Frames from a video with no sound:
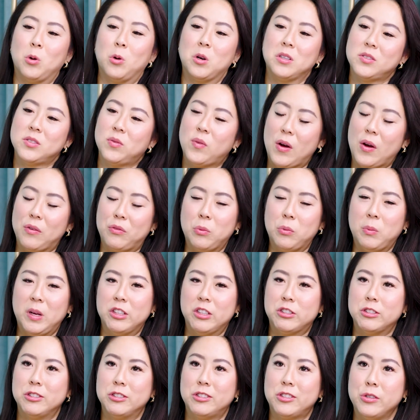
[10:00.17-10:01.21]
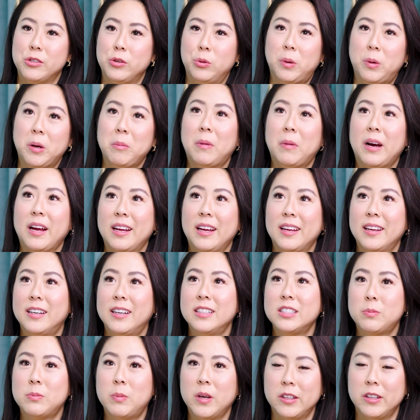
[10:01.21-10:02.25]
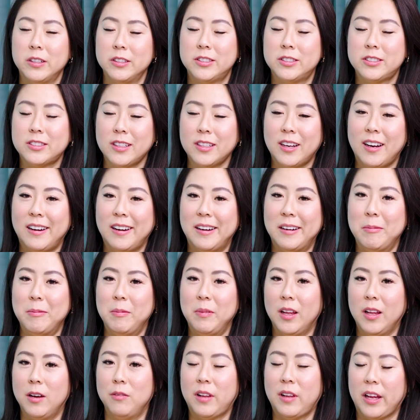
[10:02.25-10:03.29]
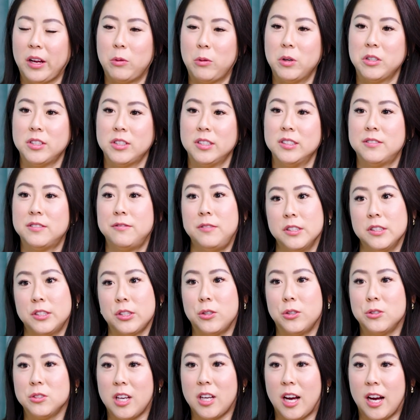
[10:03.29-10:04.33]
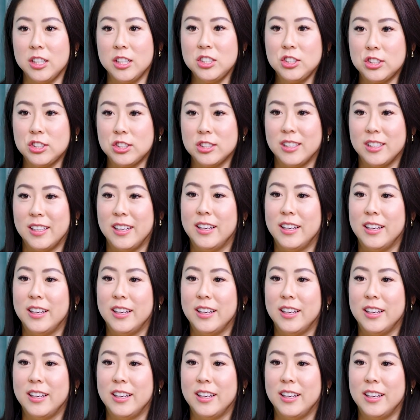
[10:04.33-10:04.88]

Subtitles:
words of affirmations too, but my husband's love language is physical touch.